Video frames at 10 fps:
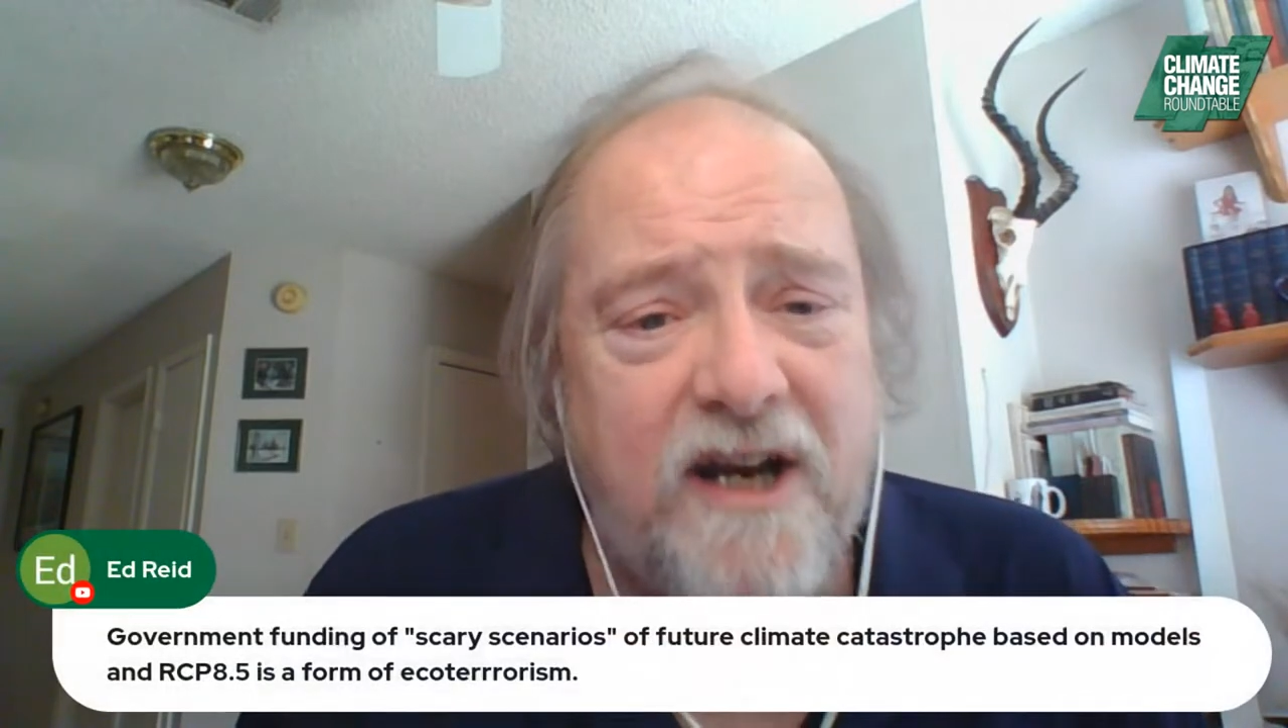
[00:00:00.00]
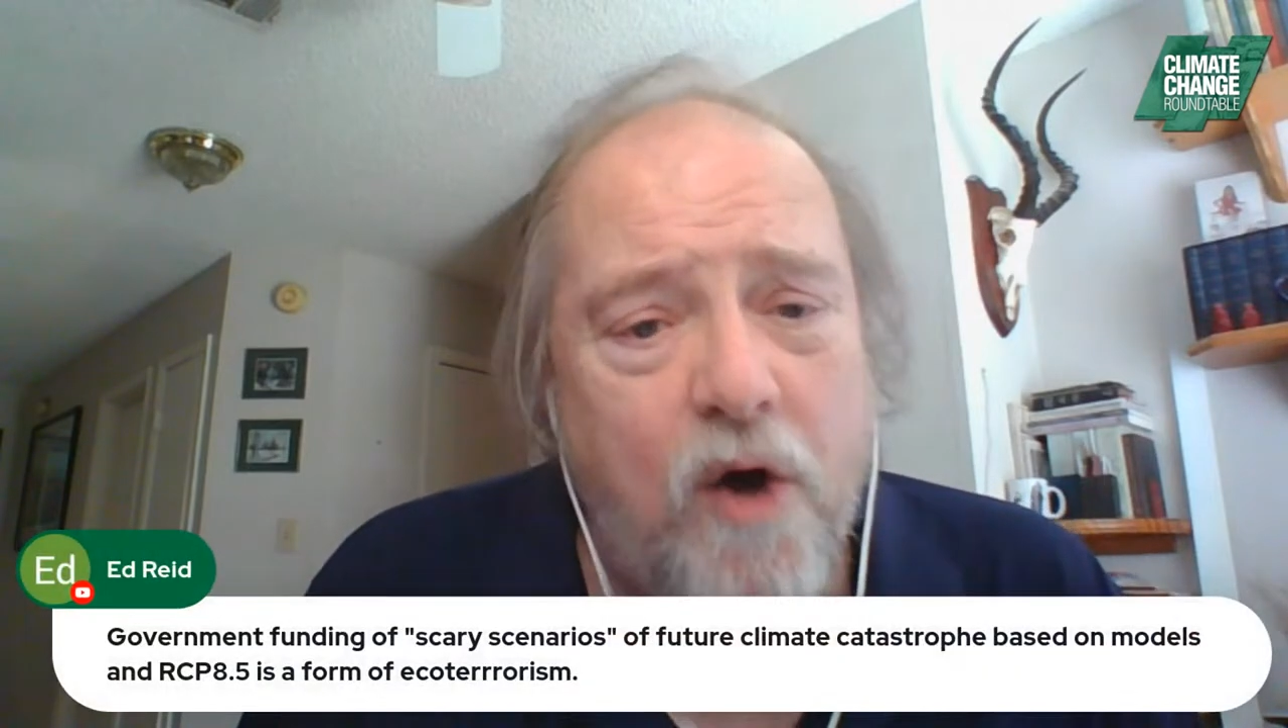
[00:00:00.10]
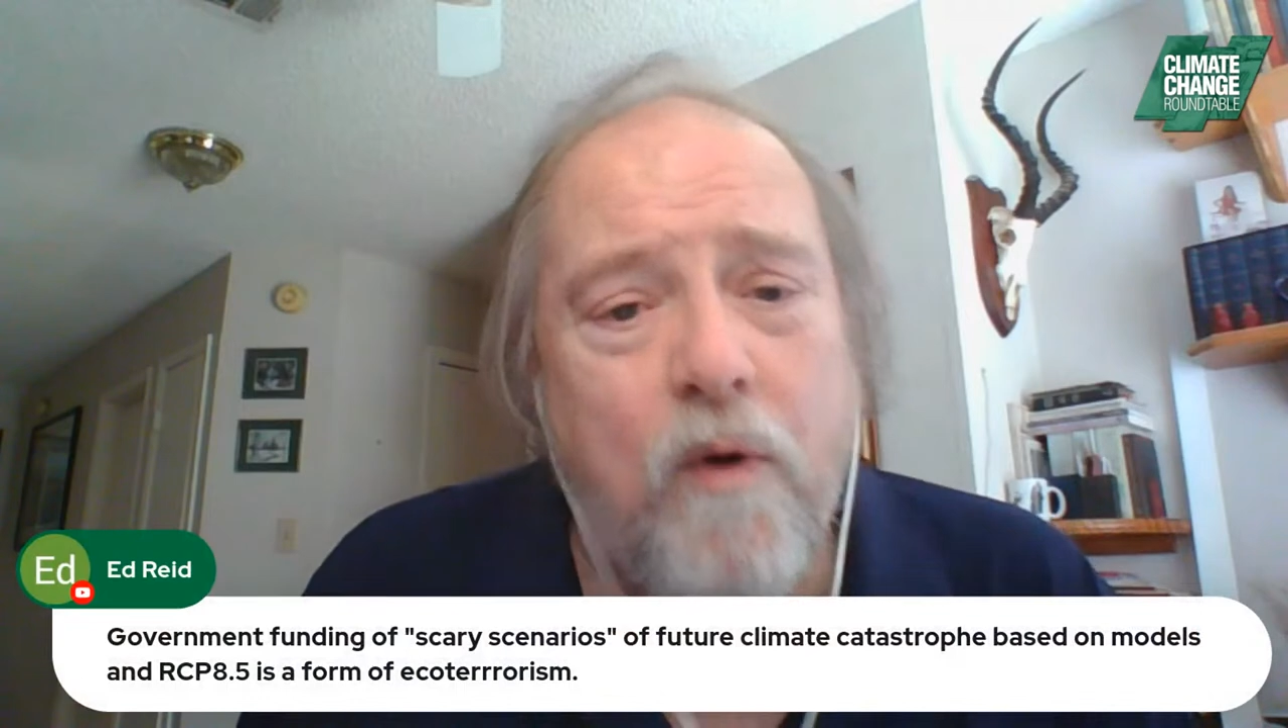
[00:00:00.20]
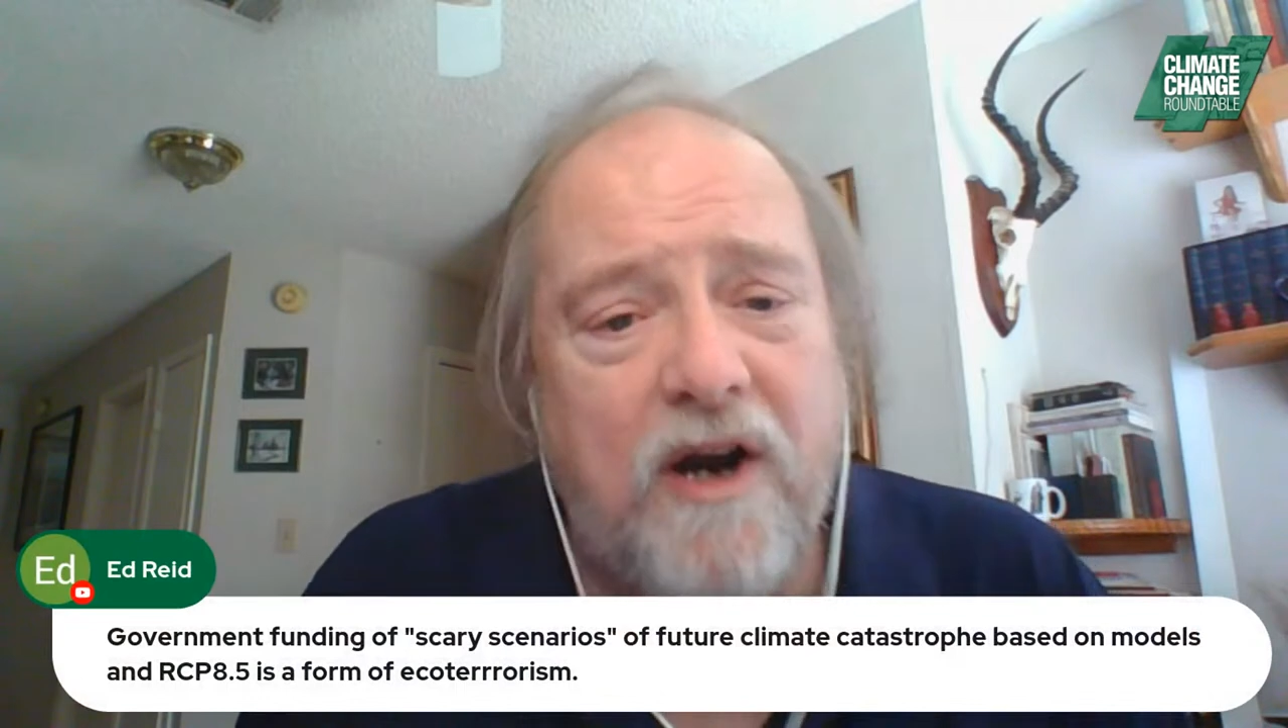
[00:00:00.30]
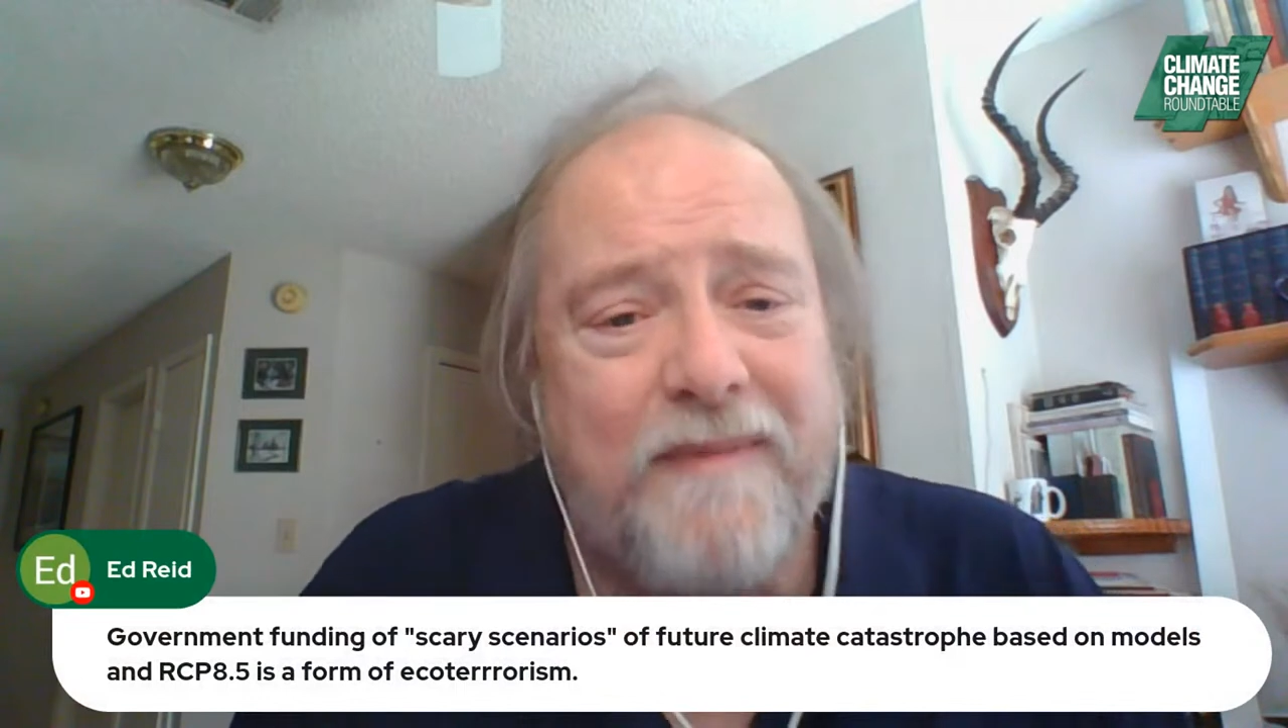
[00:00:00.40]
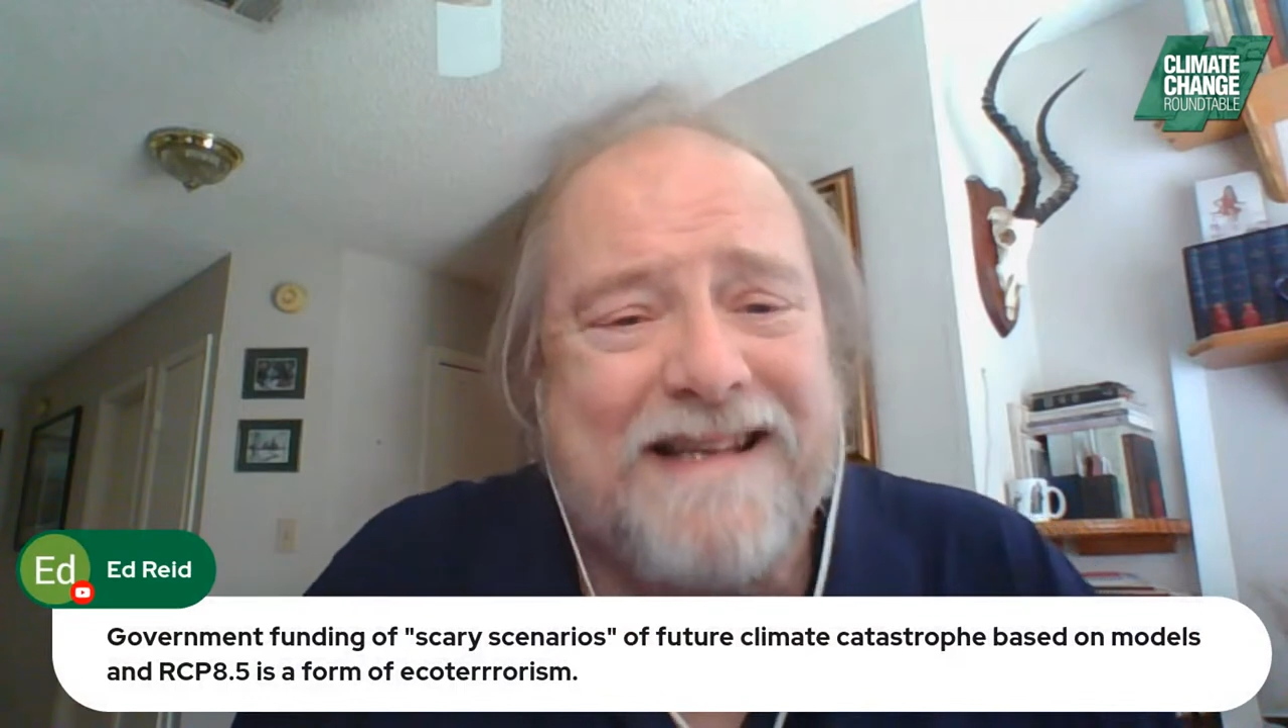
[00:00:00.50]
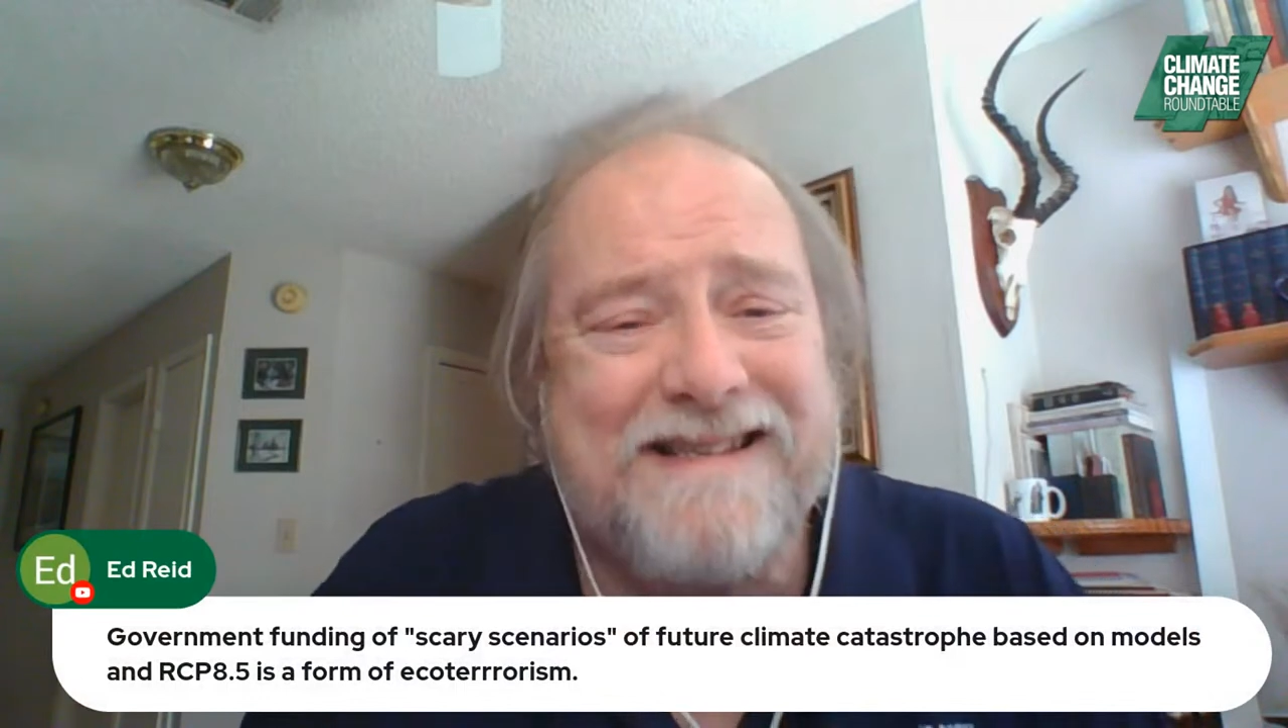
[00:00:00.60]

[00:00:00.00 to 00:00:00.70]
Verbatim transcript: nowhere to be